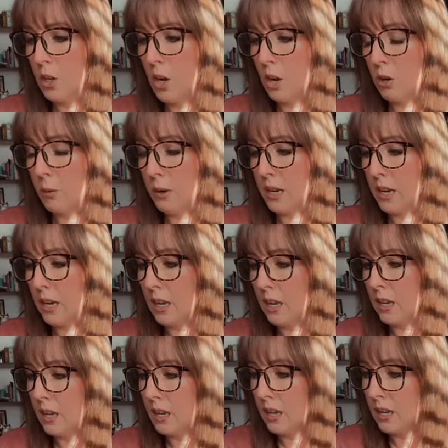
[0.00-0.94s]

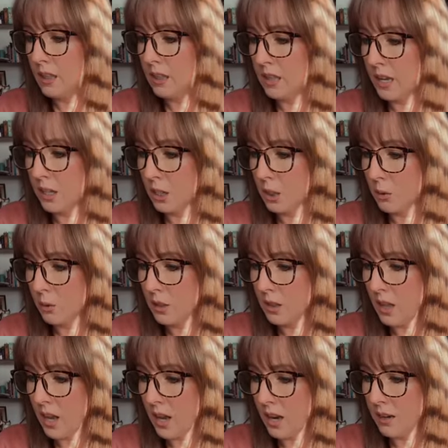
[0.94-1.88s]
knowing that
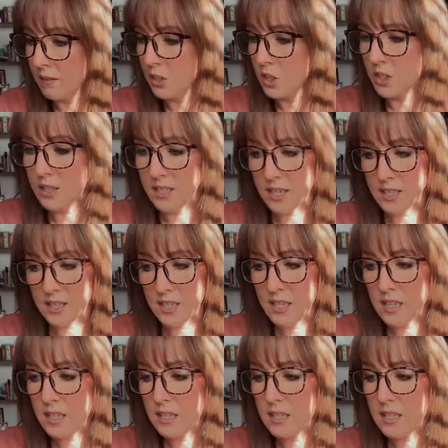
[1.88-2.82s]
your life, just as
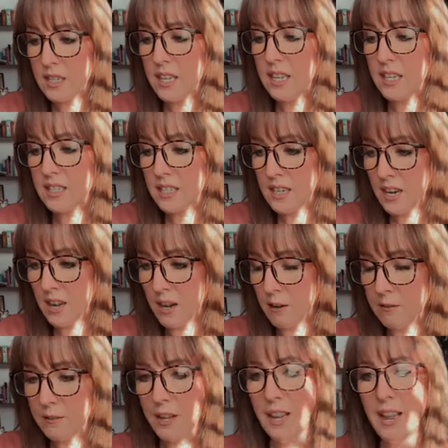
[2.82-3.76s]
it is, is
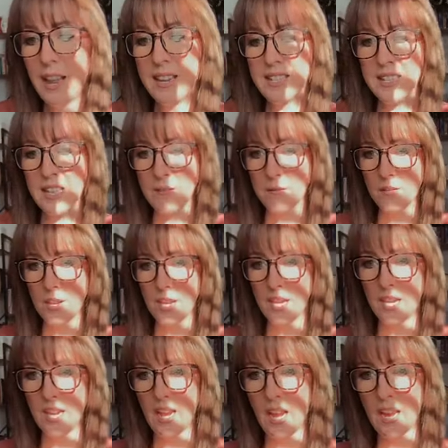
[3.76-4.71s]
enough. Isn't that
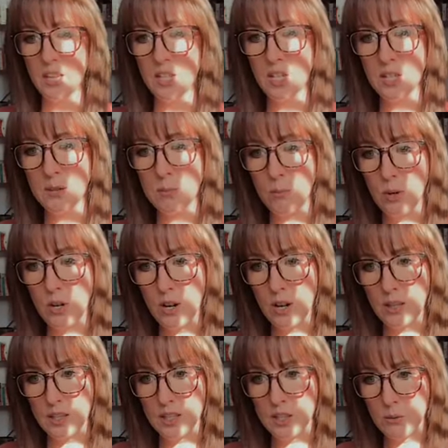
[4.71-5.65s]
funny? I just put
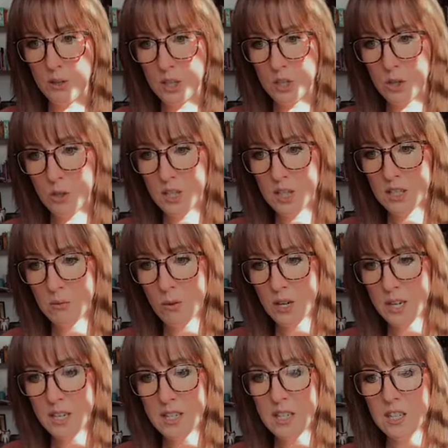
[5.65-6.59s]
on this sweatshirt this
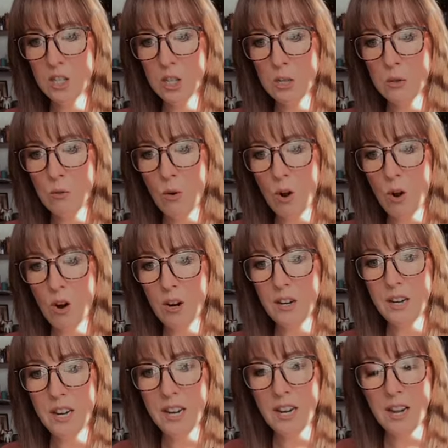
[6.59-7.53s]
morning. It says, You
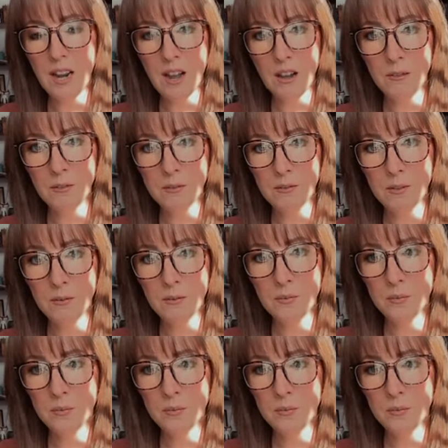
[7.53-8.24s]
are enough.